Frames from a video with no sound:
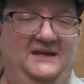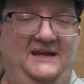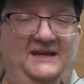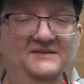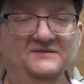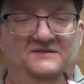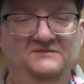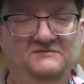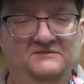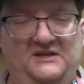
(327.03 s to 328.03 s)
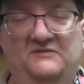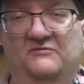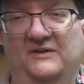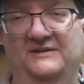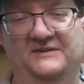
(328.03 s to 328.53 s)
and kid
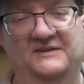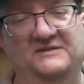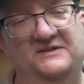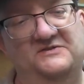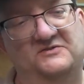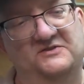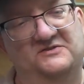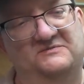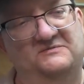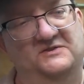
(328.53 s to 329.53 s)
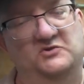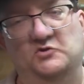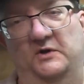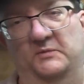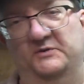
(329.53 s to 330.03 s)
friendly. These are just a
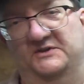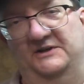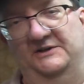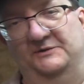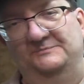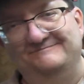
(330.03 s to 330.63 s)
joy to put together.